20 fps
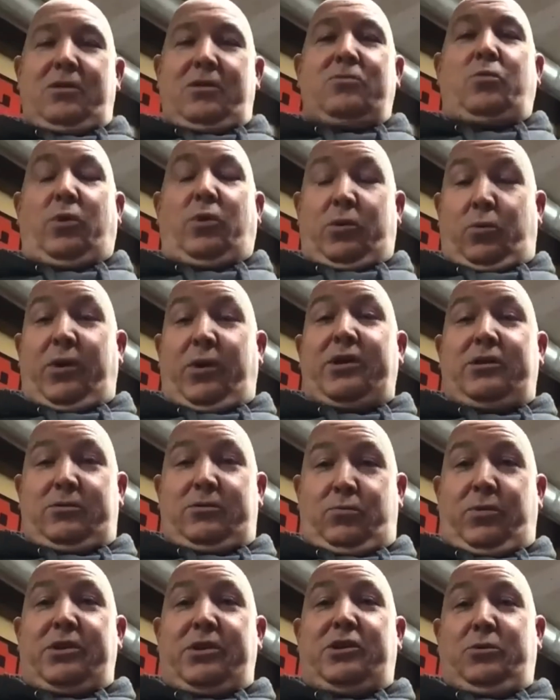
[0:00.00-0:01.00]

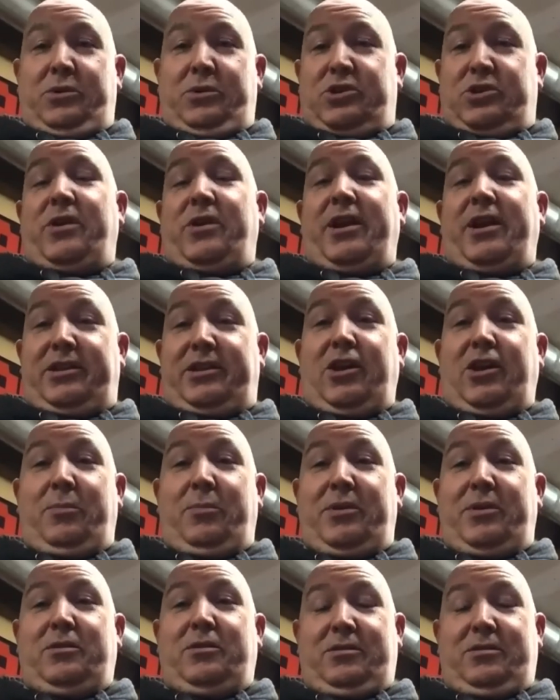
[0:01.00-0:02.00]
When you were trying to tell
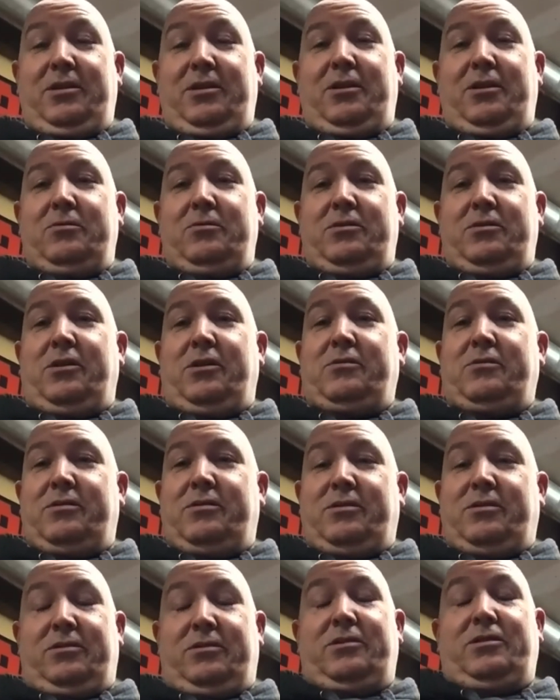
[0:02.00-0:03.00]
me that, to
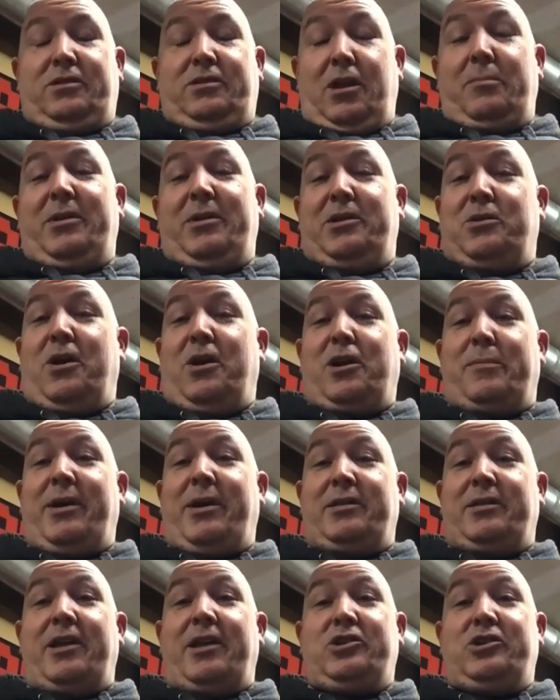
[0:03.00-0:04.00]
get me to talk
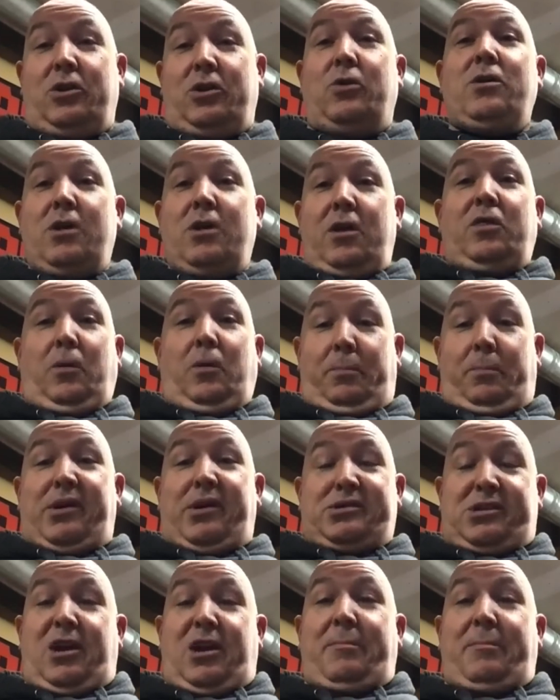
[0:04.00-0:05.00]
about that show, the
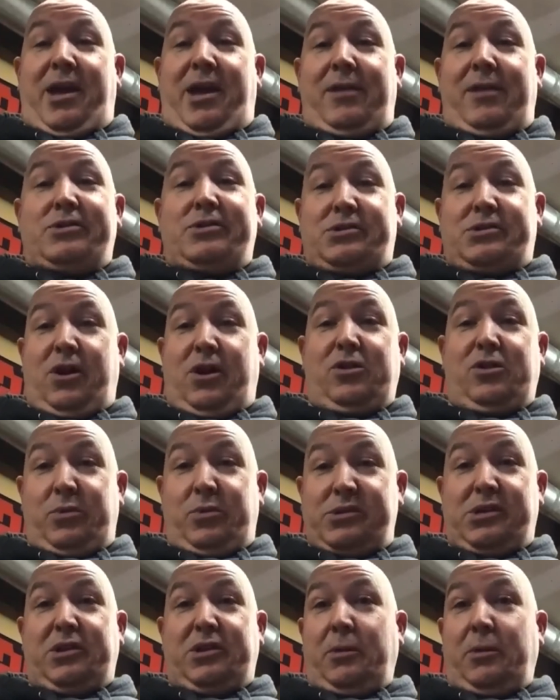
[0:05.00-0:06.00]
best time I ever saw them
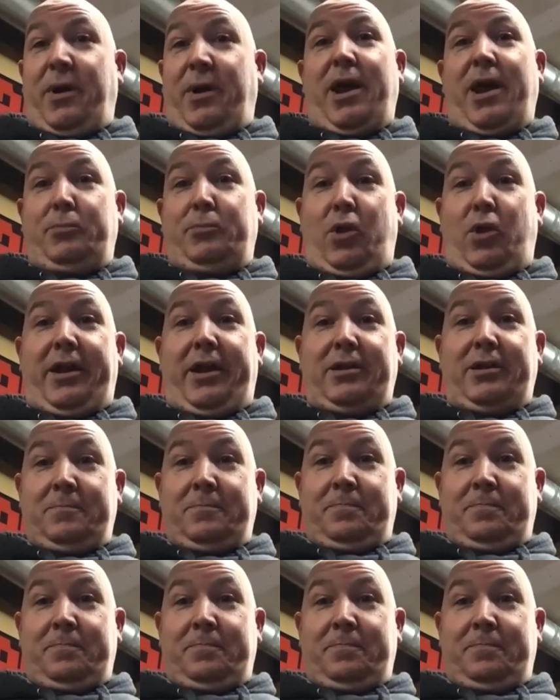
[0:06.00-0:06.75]
was at the Pipeline.